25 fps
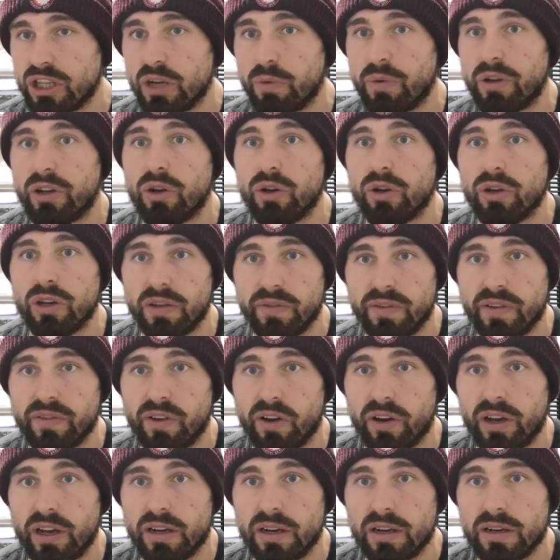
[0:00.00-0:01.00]
that we could have
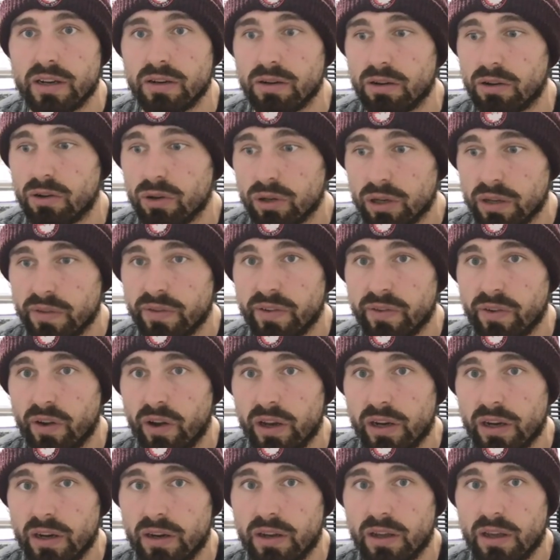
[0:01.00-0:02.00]
avoided and could have
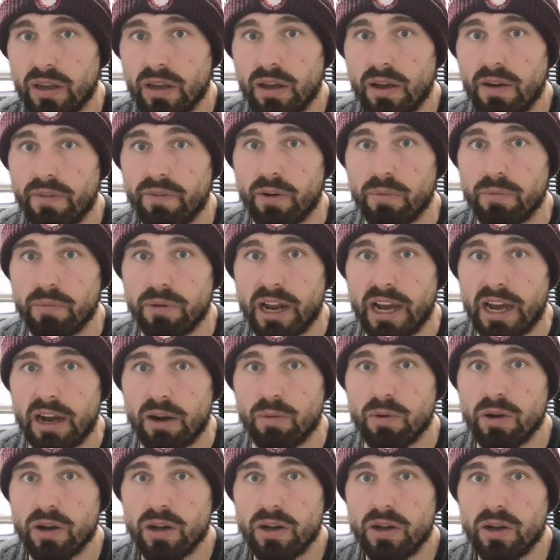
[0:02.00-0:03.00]
avoided from
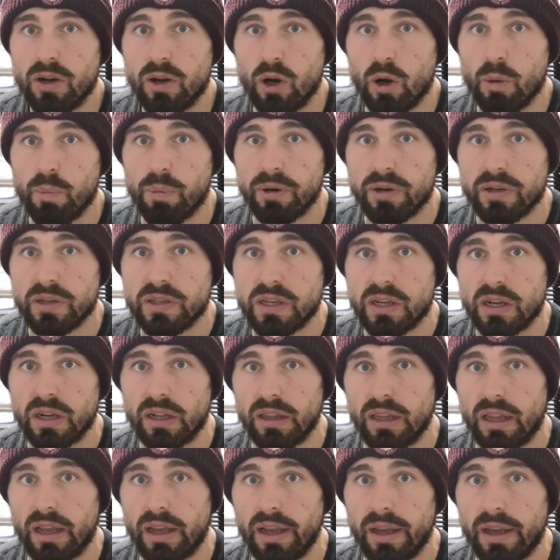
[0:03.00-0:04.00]
now up
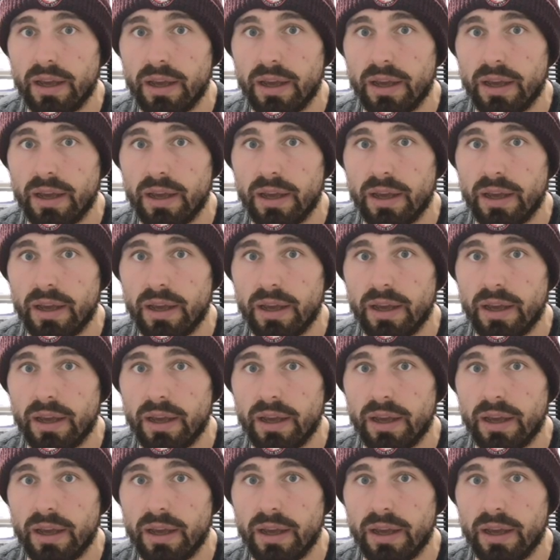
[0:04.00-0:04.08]
until